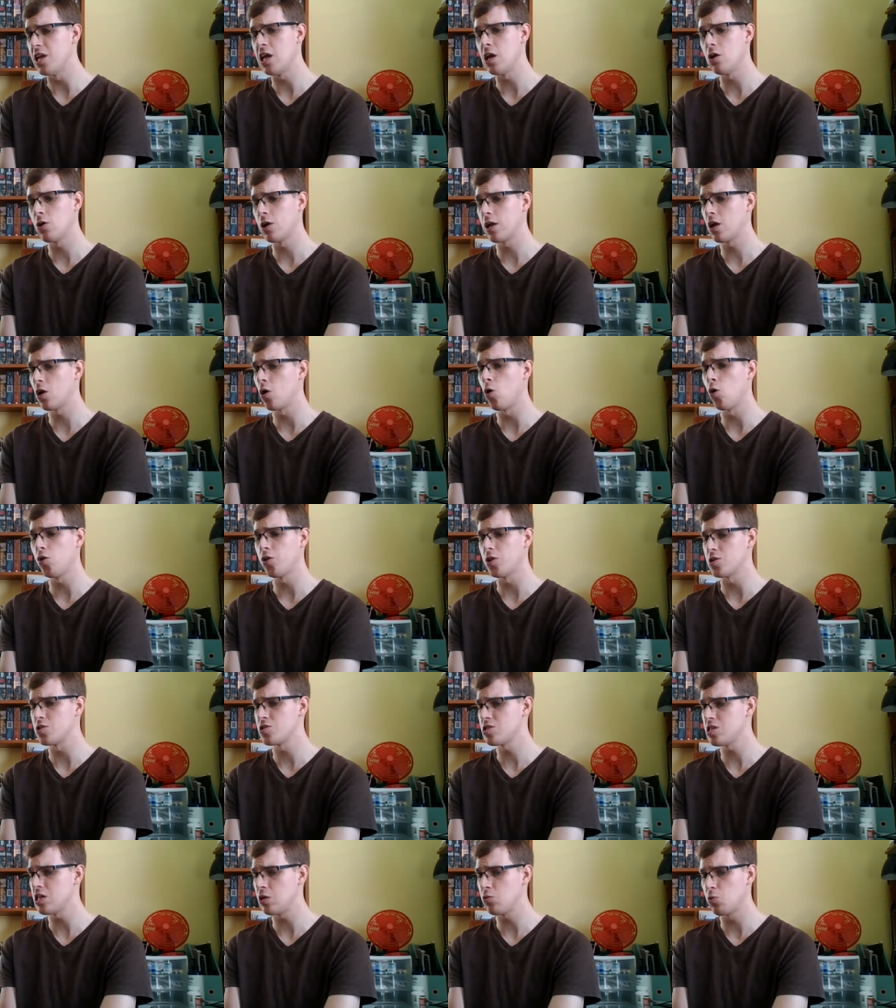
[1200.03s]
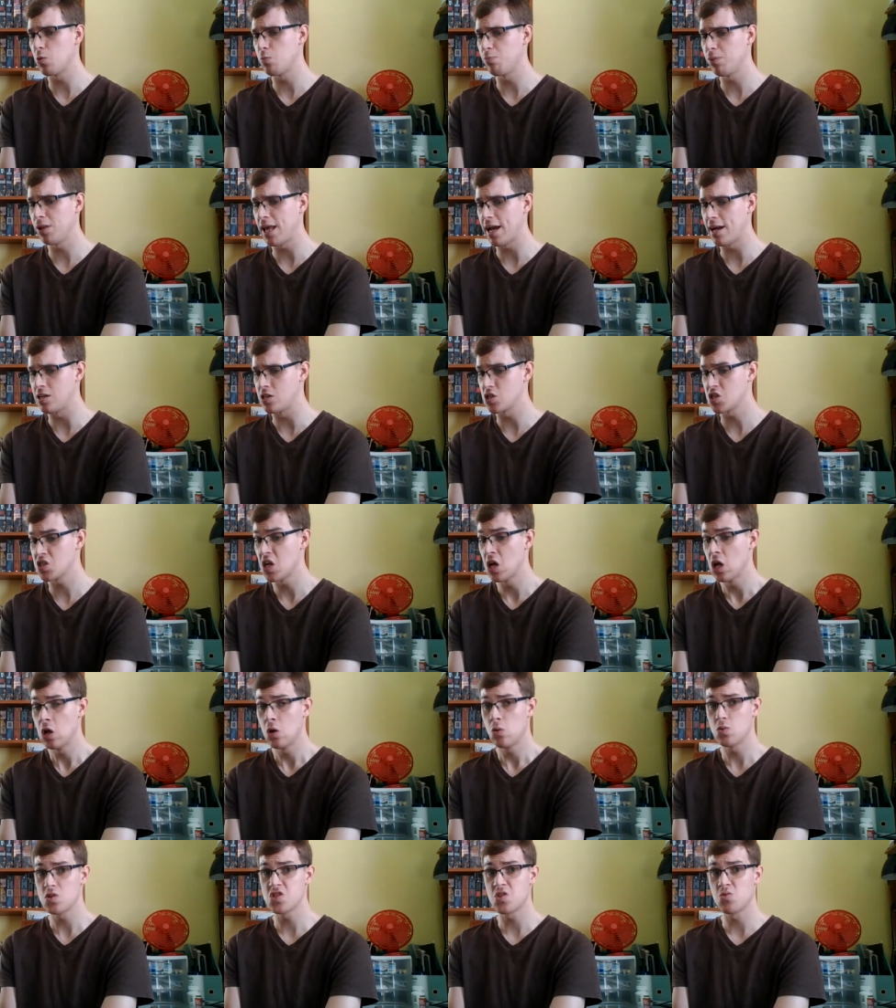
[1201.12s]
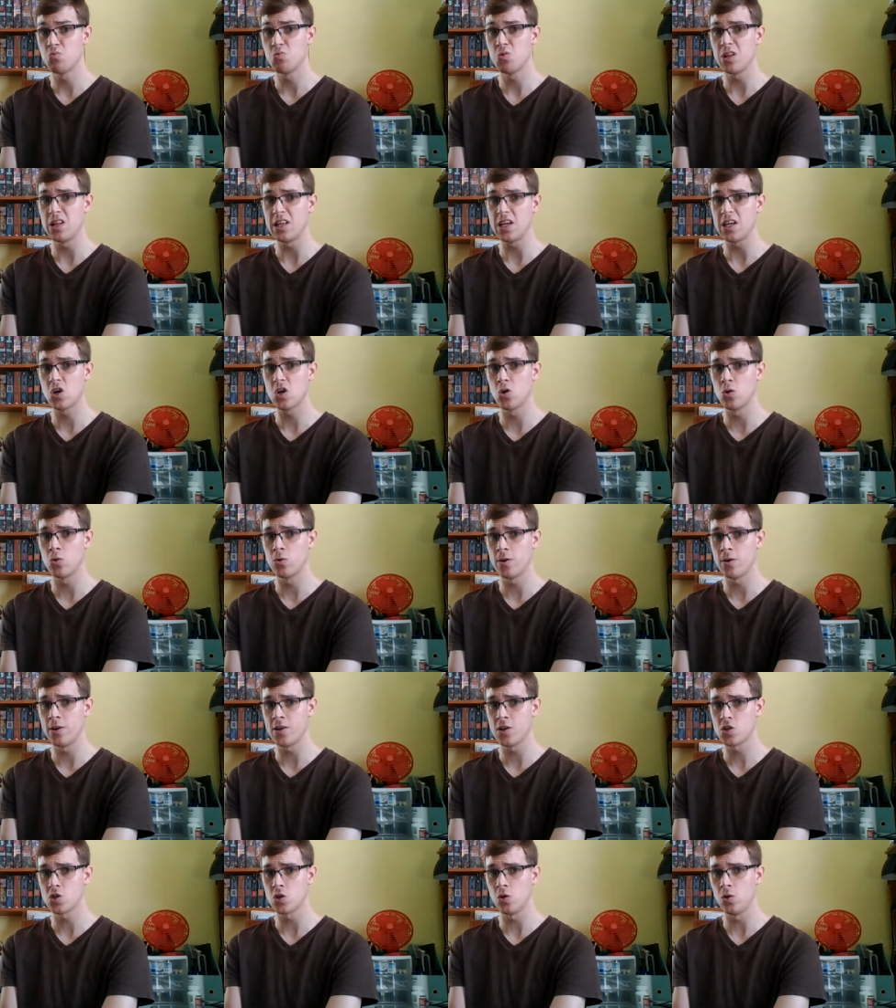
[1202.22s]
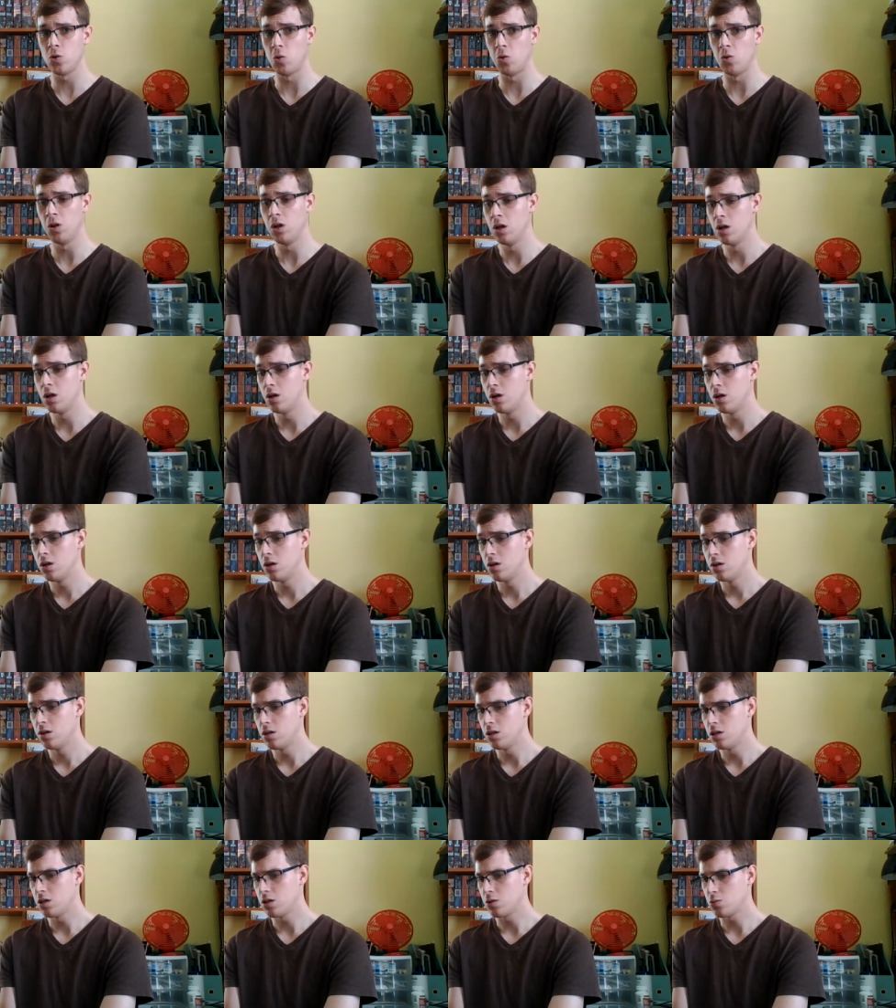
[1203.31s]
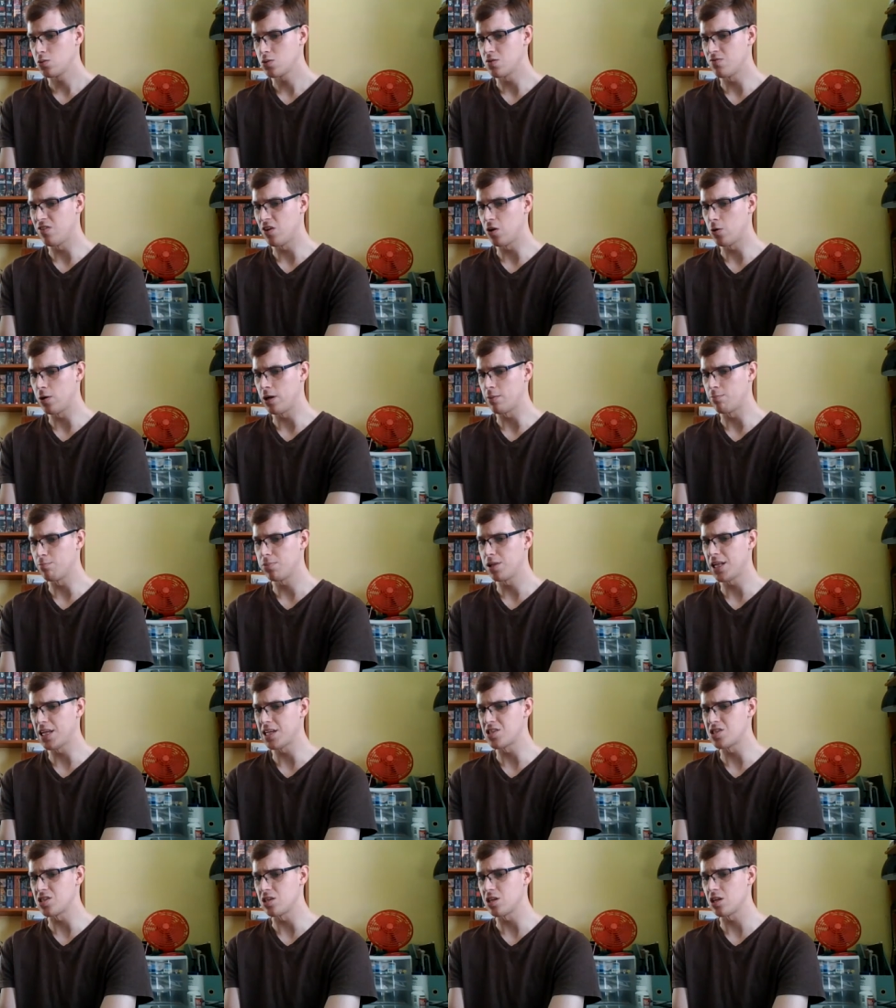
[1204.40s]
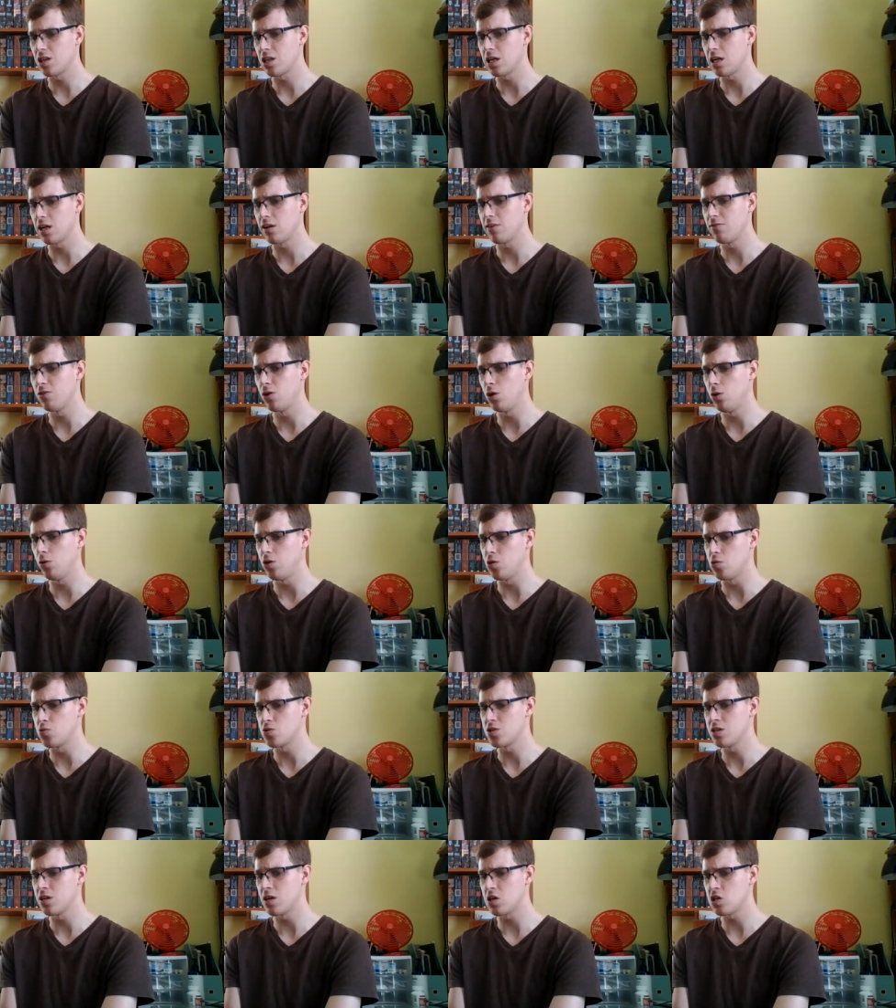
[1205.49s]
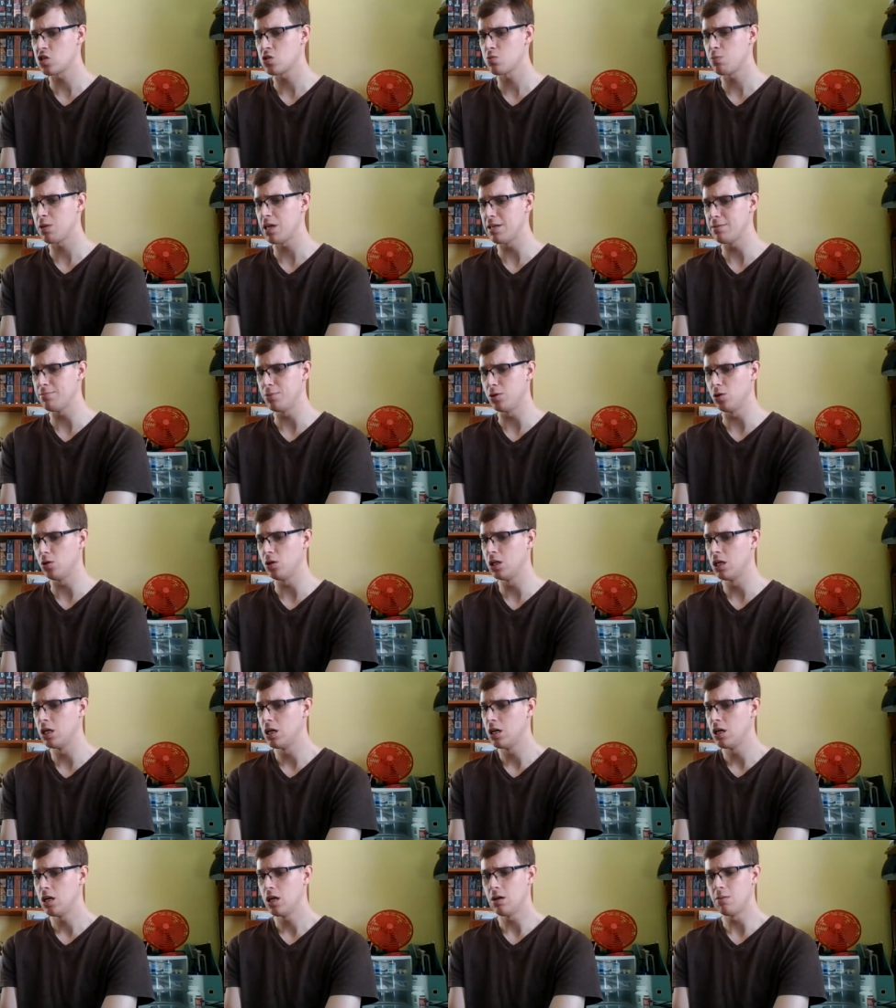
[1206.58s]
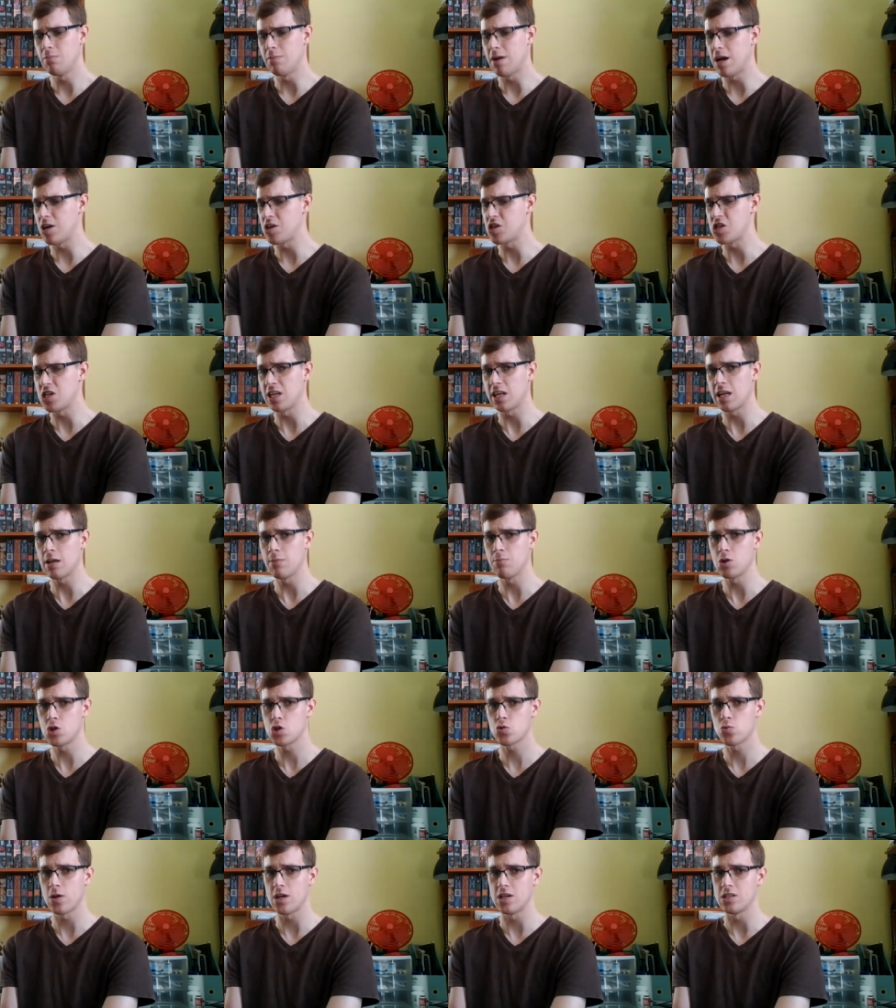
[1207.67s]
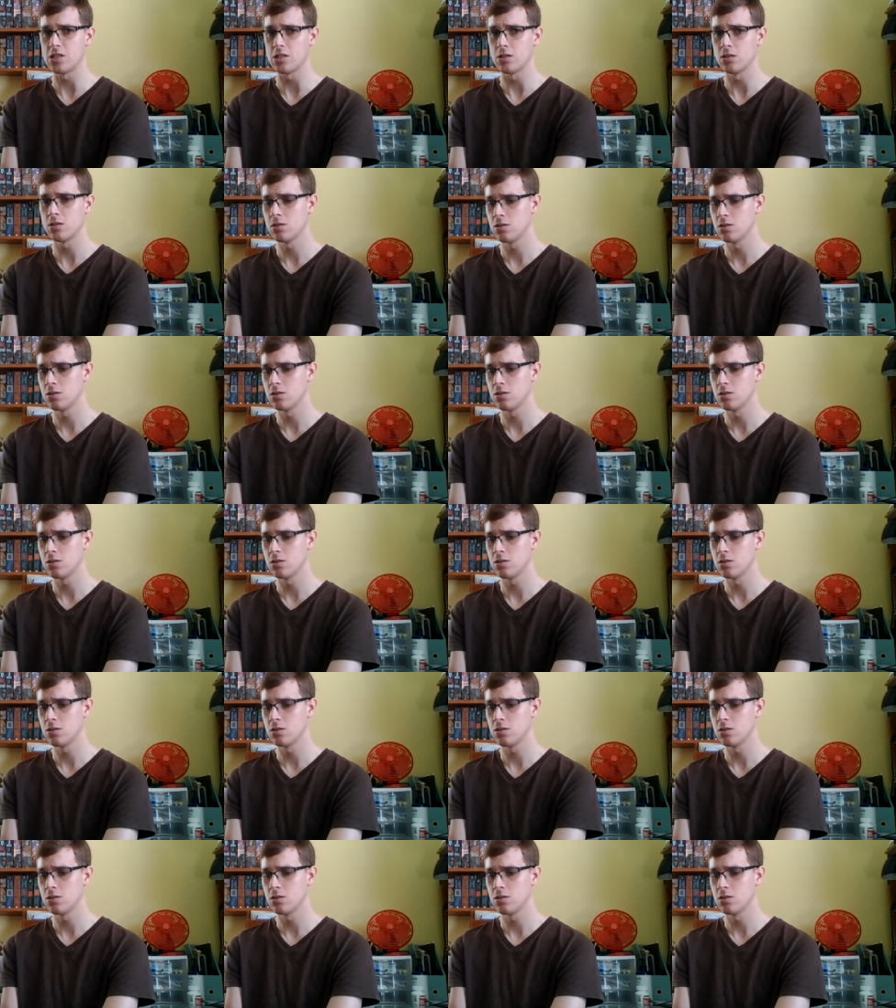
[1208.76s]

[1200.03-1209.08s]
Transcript: hearing all the secret plans wasn't really Corin at all, it's very unpleasant to think of all those nice people imagining him a traitor.